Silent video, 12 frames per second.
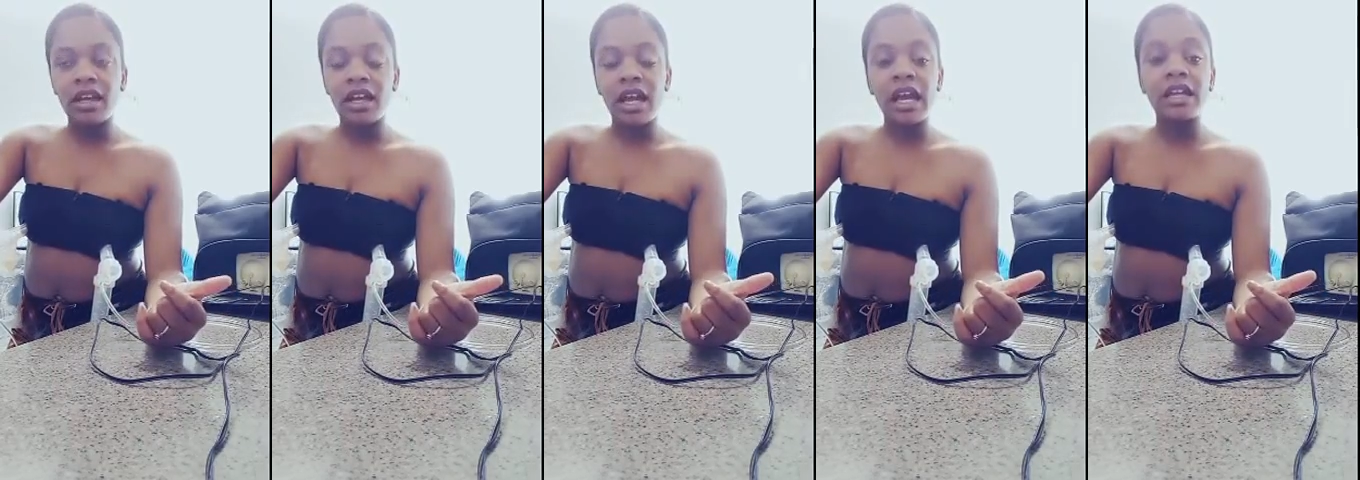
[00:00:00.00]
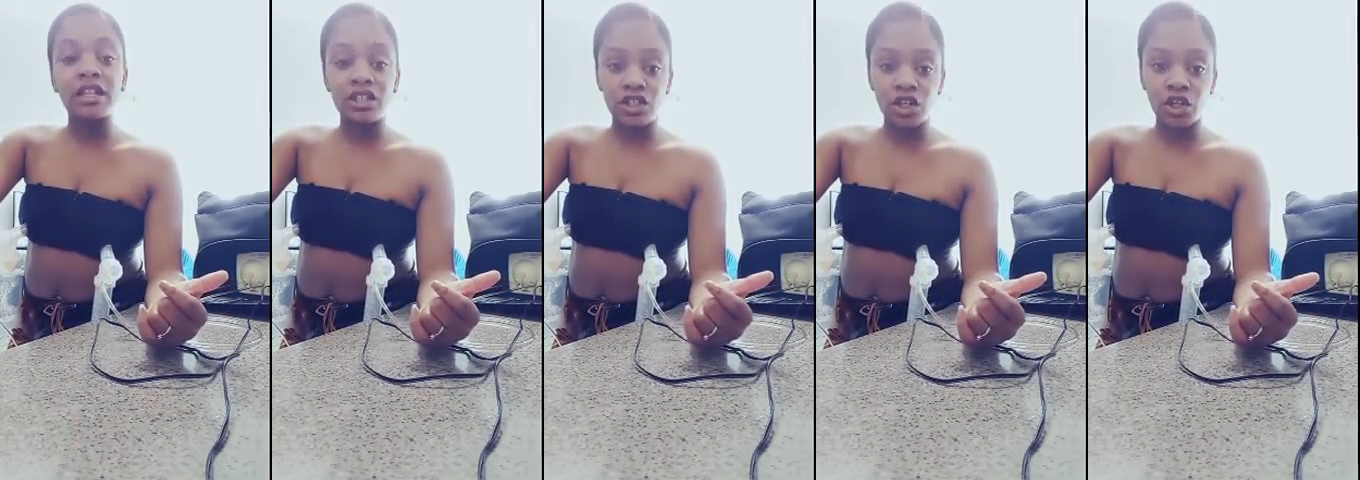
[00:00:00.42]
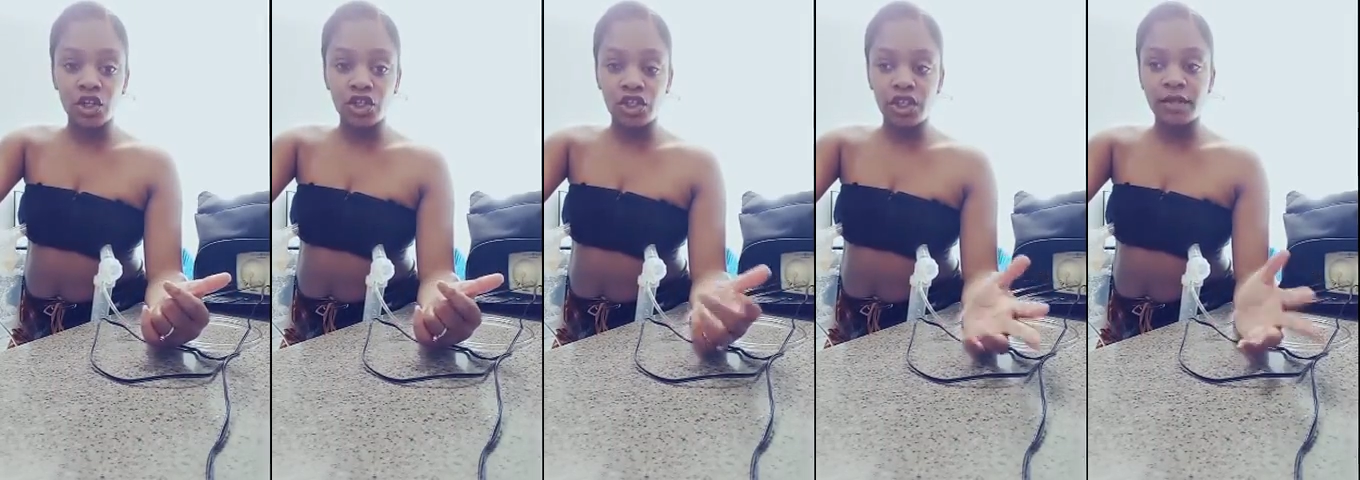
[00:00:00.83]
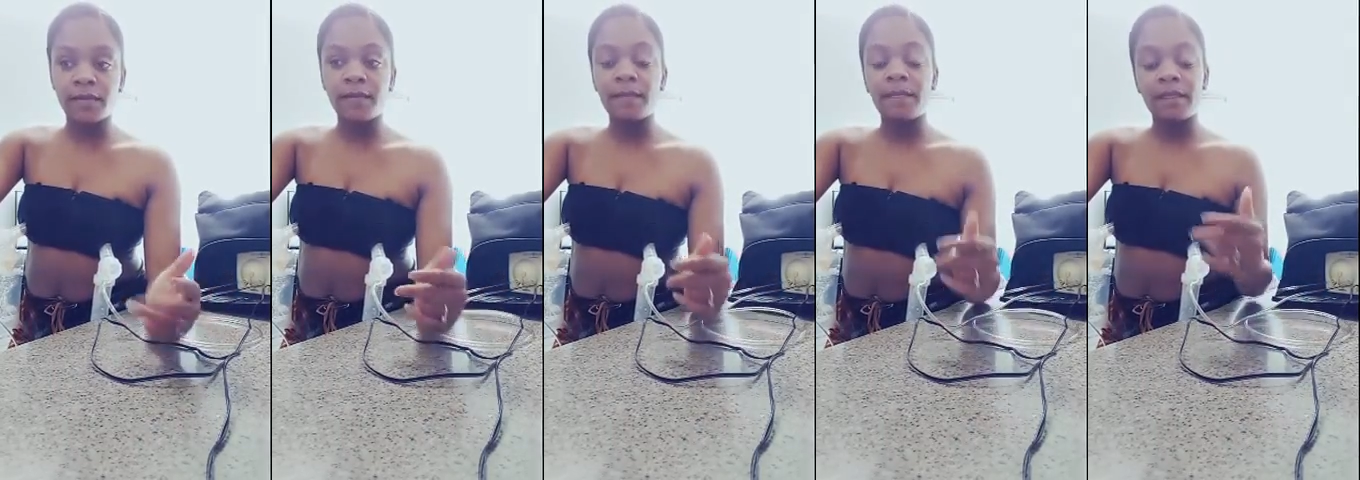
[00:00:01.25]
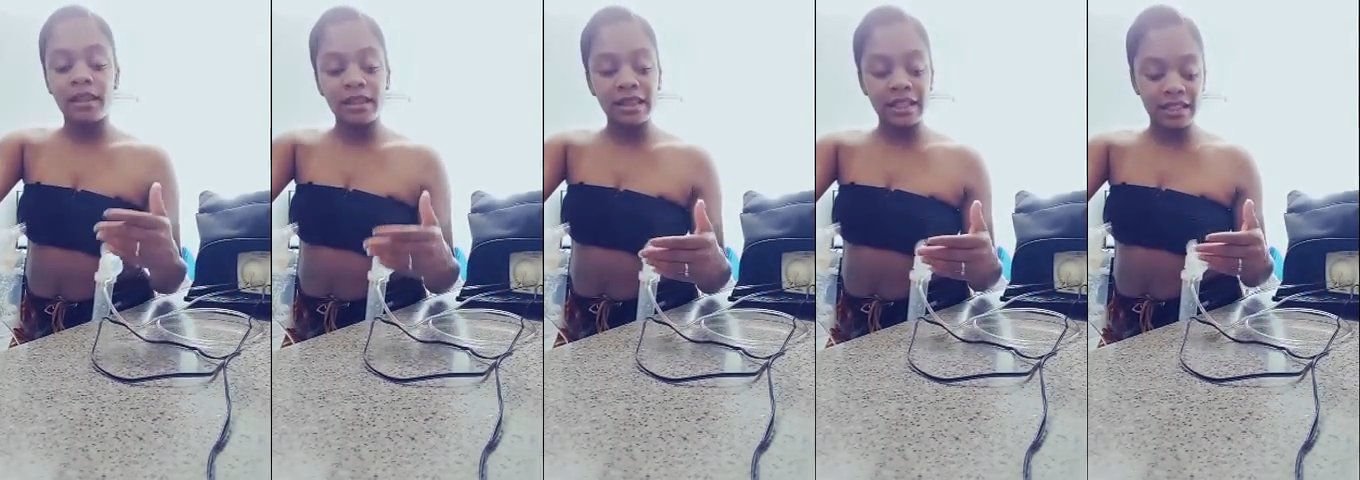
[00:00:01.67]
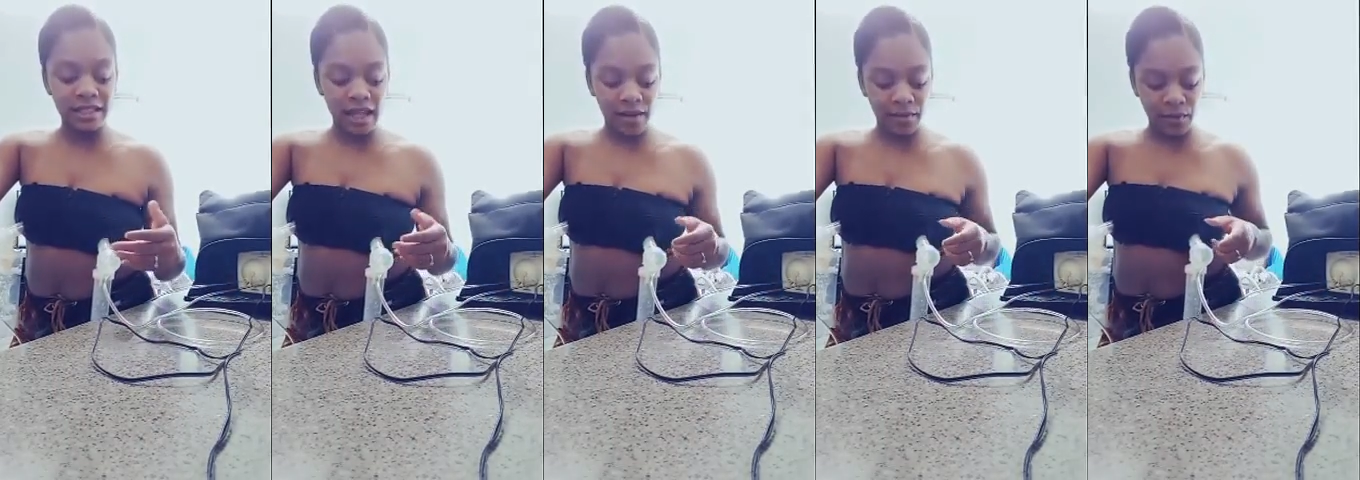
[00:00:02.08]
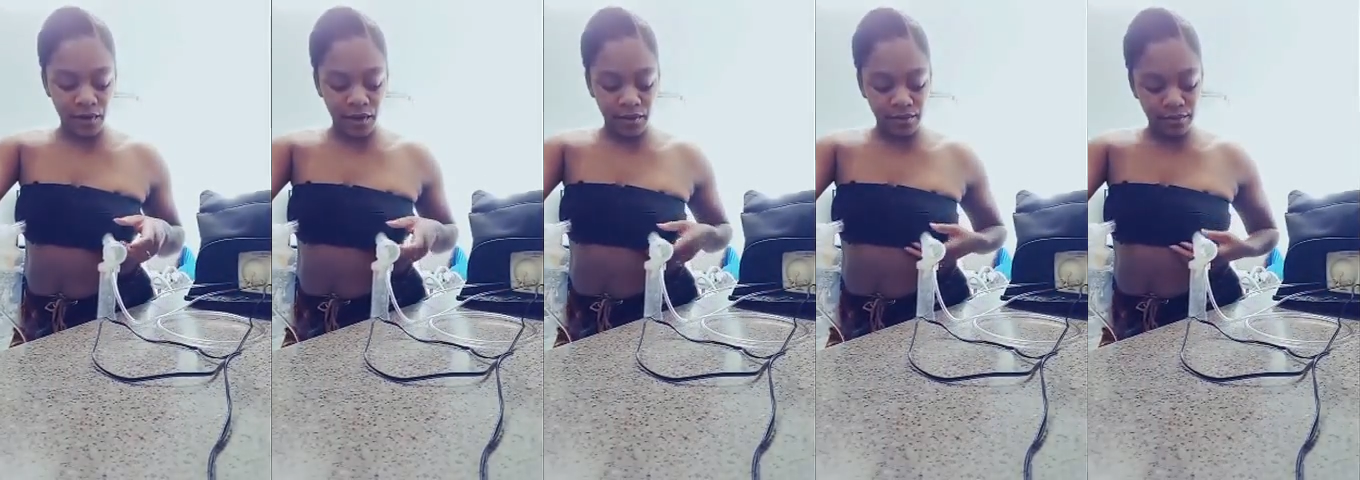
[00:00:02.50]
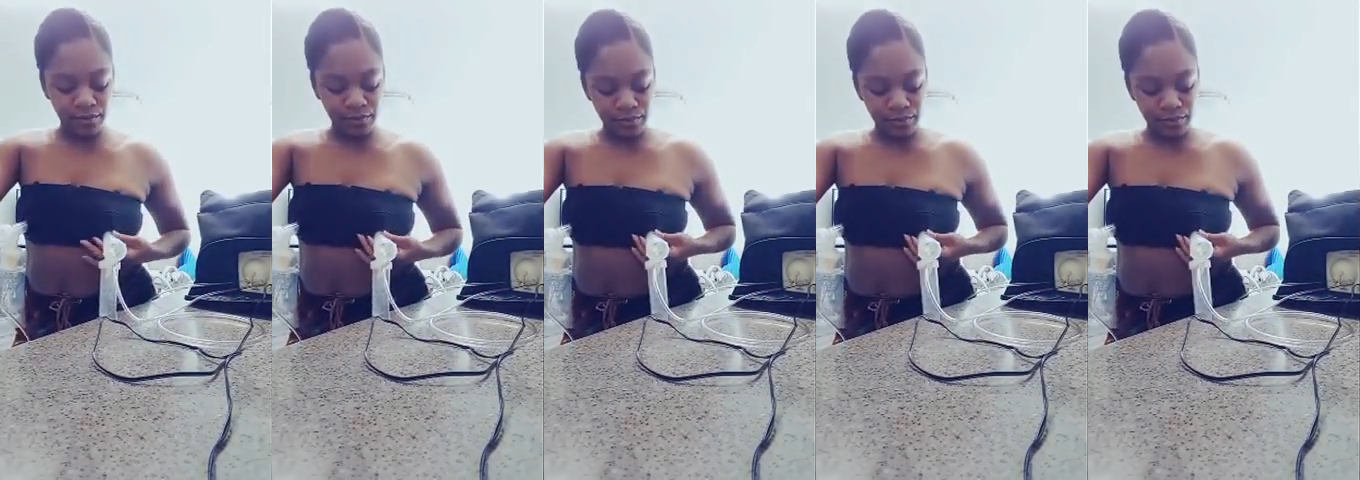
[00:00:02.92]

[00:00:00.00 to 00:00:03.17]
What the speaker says: Kind of discouraging. This time around,